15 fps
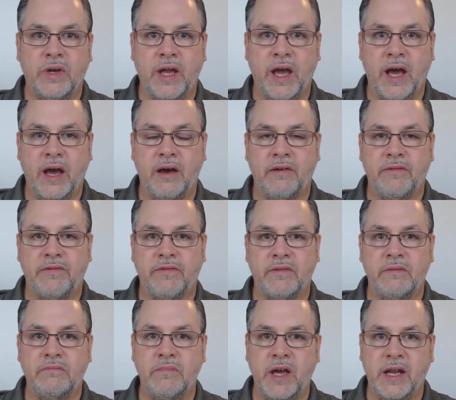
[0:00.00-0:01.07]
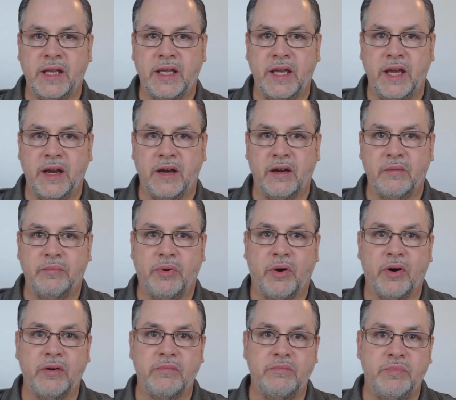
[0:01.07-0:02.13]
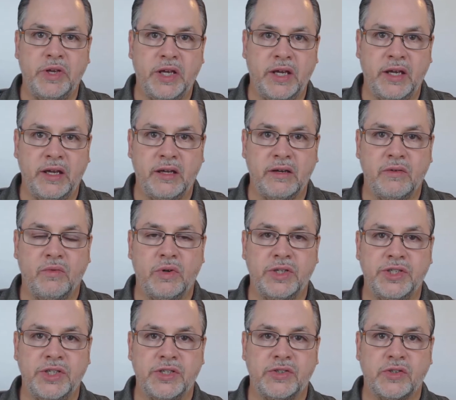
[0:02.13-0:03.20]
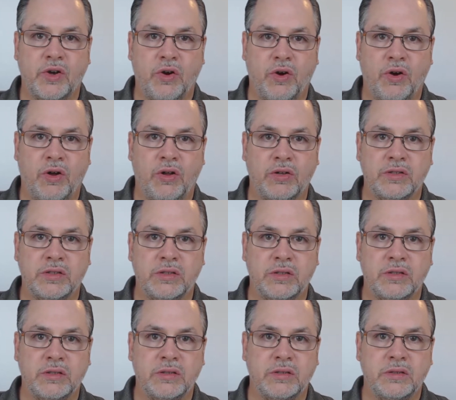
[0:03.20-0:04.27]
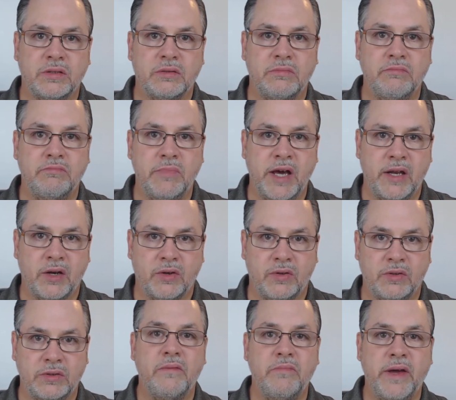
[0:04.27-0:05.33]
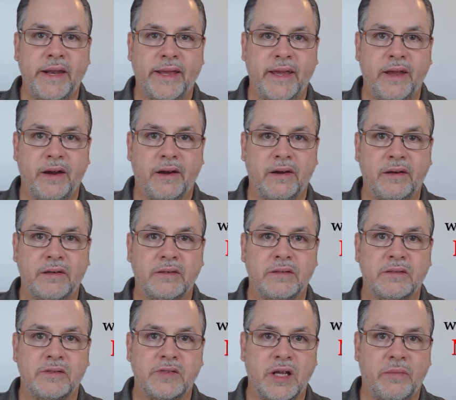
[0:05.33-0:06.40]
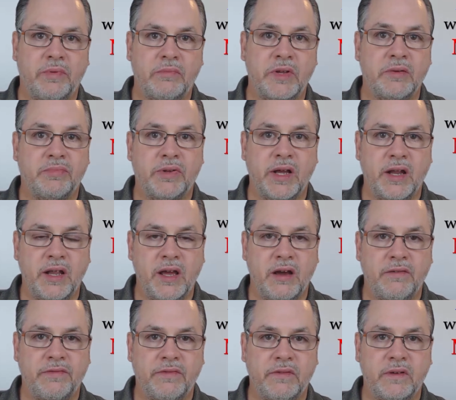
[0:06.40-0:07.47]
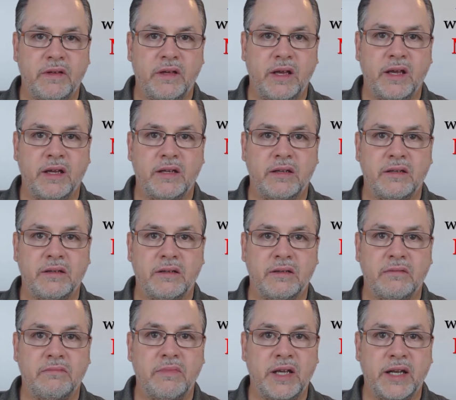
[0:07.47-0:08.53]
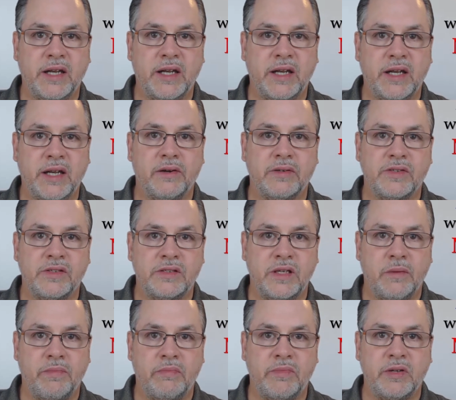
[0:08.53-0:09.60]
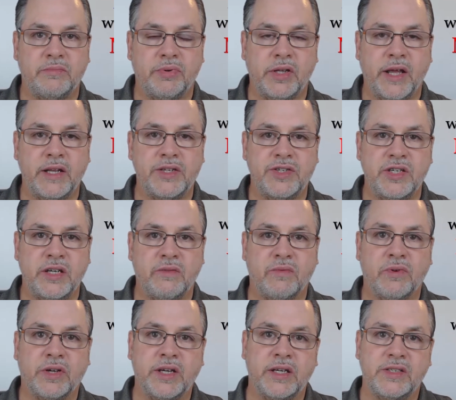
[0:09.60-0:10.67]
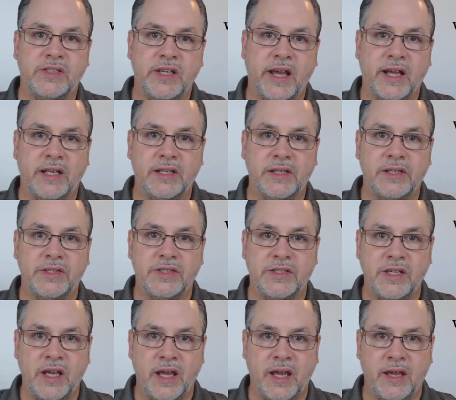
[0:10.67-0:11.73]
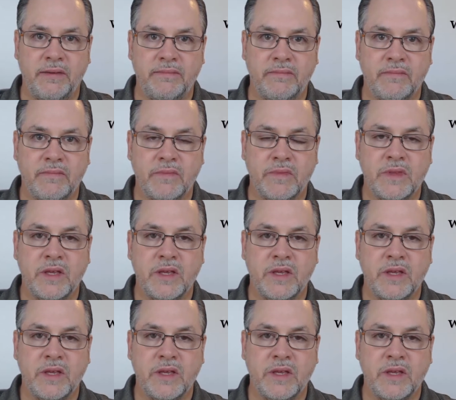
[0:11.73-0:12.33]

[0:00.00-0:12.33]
We have Medicare Part B, which is called medical. Medicare Supplement Plan F and Medicare Supplement Plan G work exactly the same